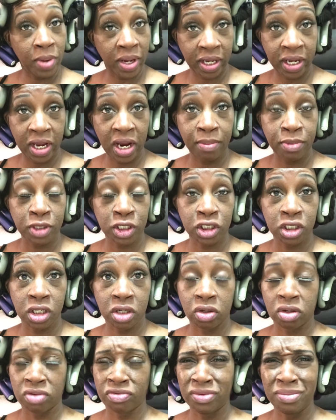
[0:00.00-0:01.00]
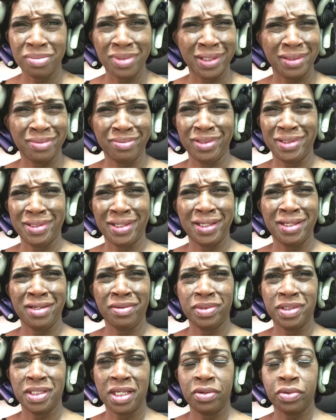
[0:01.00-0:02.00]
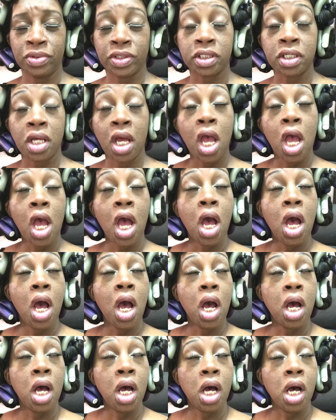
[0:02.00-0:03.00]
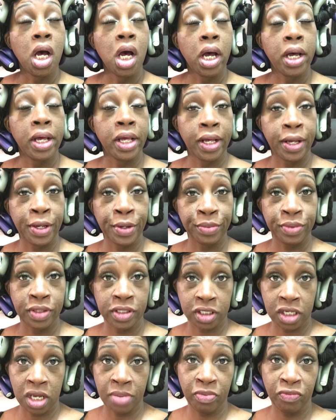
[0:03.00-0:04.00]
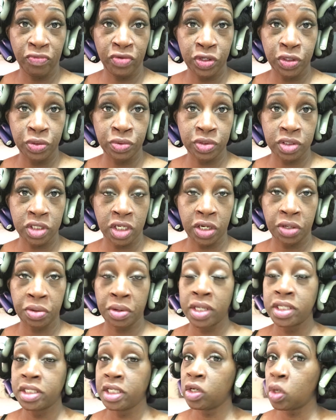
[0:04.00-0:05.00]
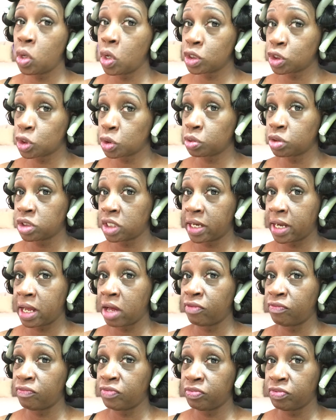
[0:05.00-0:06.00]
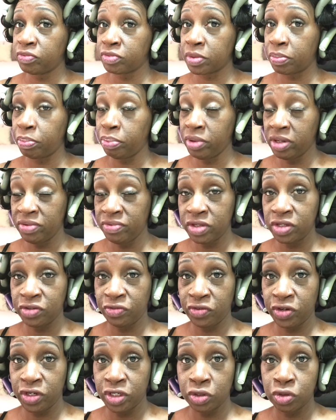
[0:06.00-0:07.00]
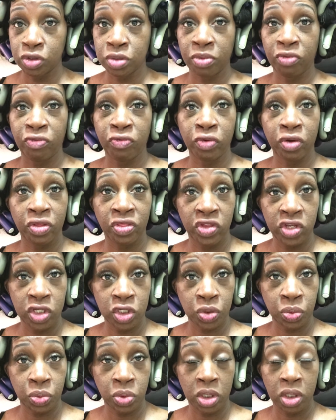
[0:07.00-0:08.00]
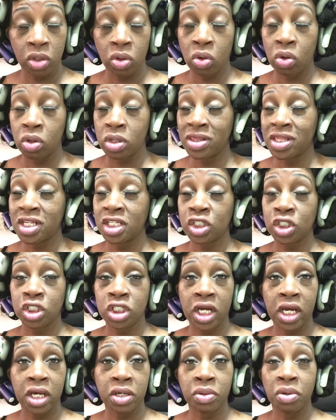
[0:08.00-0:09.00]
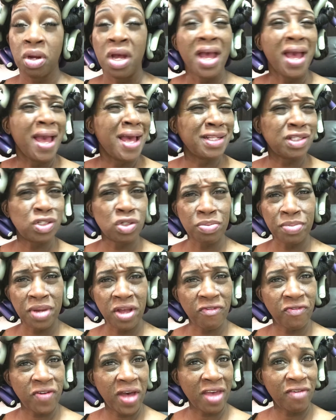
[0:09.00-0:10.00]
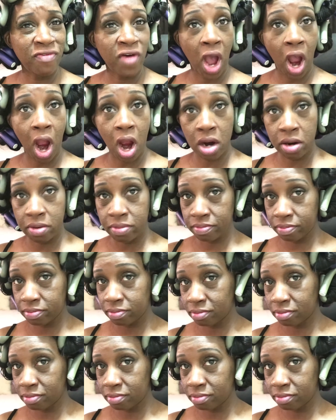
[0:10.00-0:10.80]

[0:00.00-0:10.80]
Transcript: my camera shut off. I'm like, what the hell was that noise? Um, there's a couple videos there. And then also check out the previous videos before this one on this channel. And do me a favor.